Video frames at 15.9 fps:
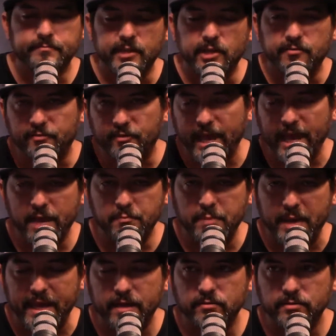flat
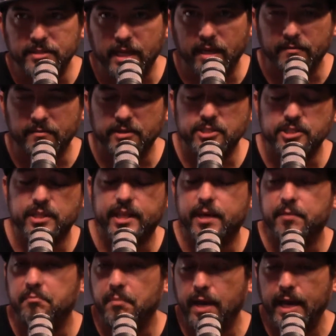panel television
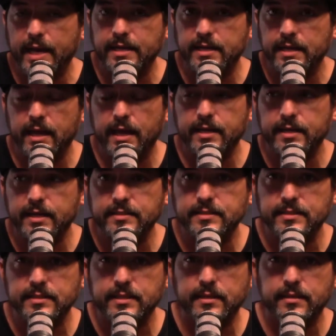that might not
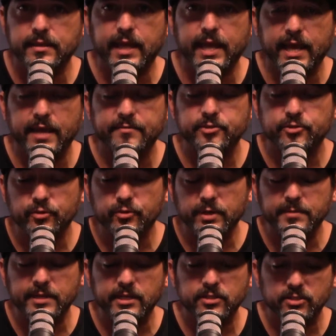necessarily have
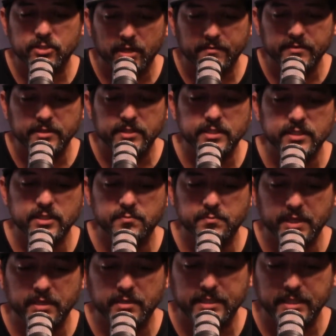streaming services
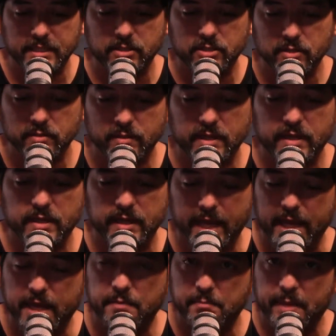built into it
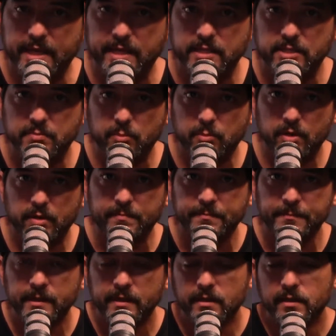and make it smart.
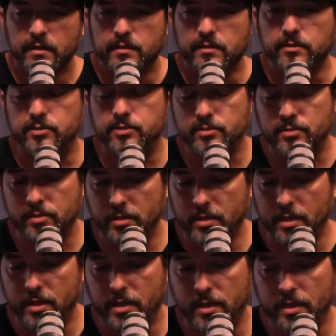
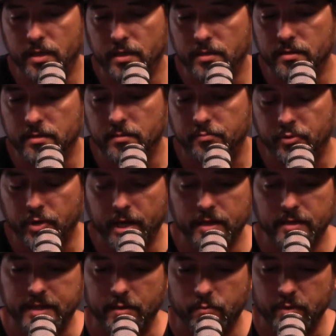The
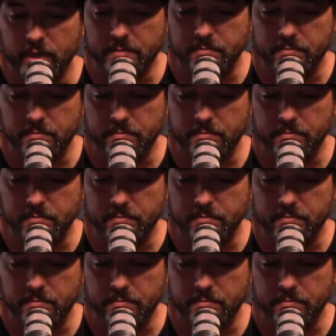product that we